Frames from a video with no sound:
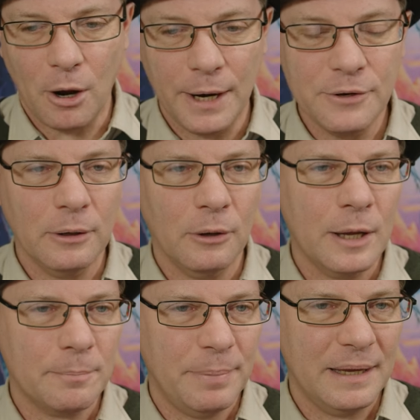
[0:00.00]
I don't
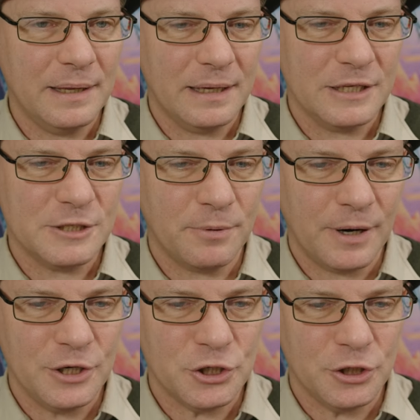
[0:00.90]
like banking
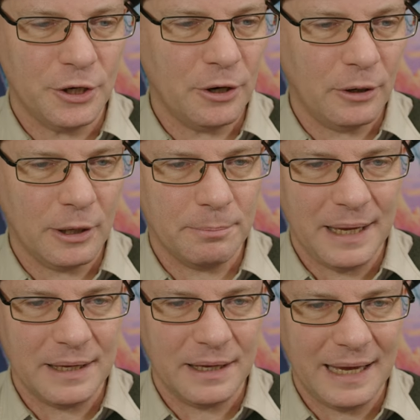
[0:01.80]
inspiration. I don't like
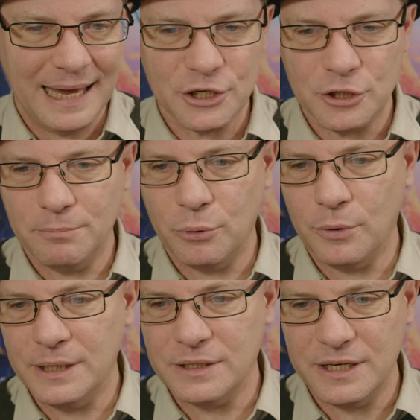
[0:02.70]
banking action
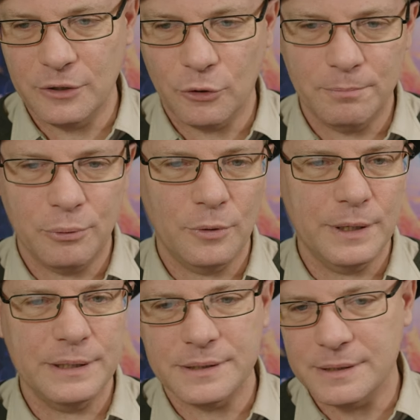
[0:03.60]
points, hero
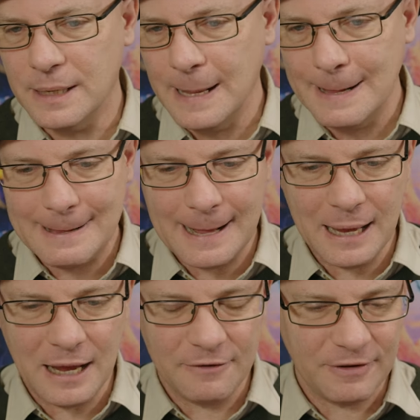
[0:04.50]
points,
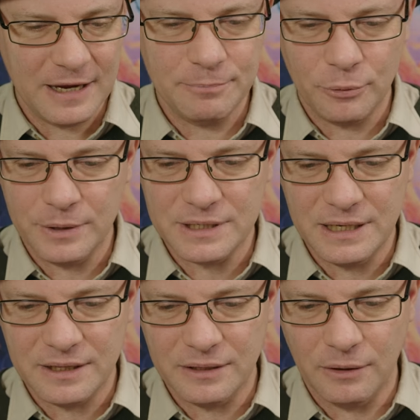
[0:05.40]
uh, fate points,
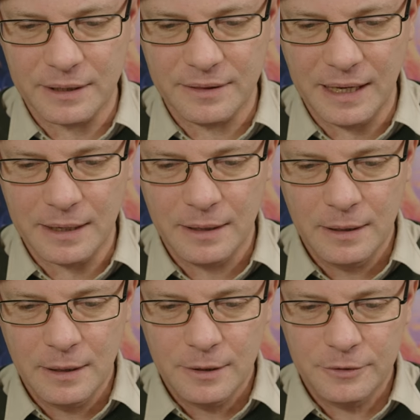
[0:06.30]
anything like that.
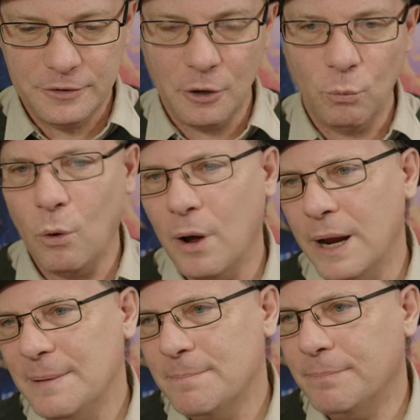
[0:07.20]
You know
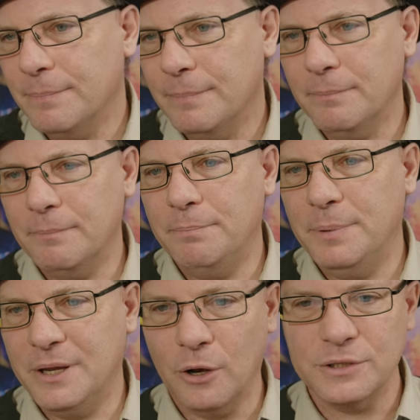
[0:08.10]
why?
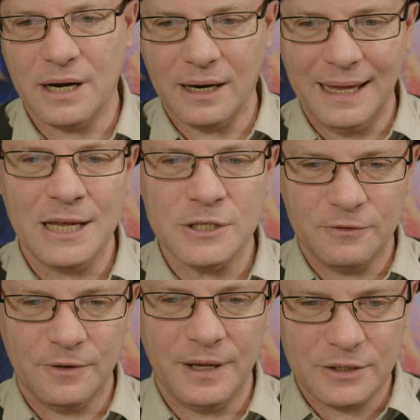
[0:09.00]
Because it allows
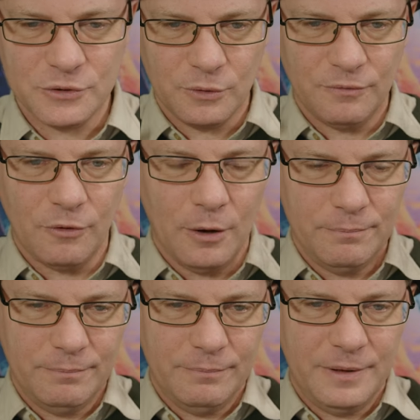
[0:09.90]
for that sort of
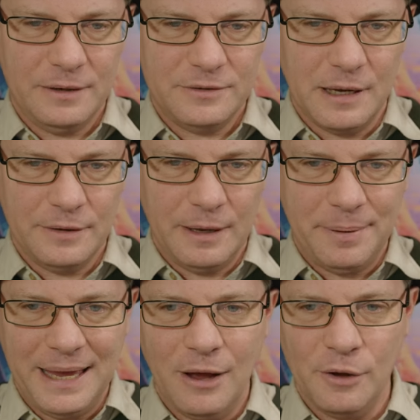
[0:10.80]
that uh,
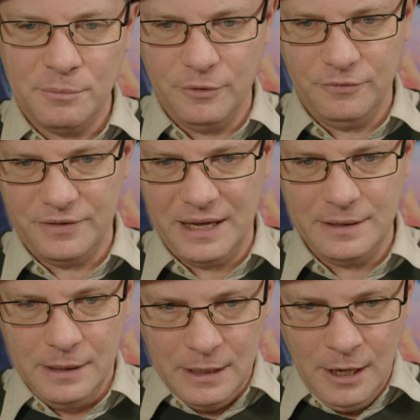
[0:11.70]
that power move,
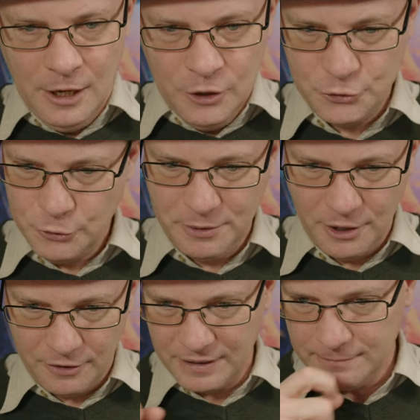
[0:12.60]
that
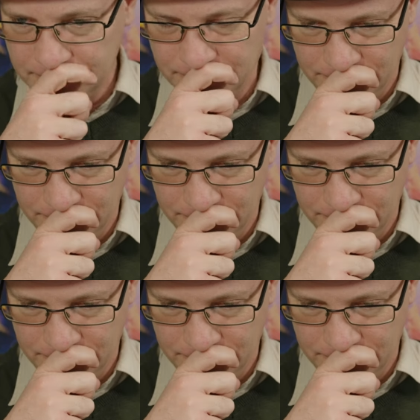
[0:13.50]
supernova.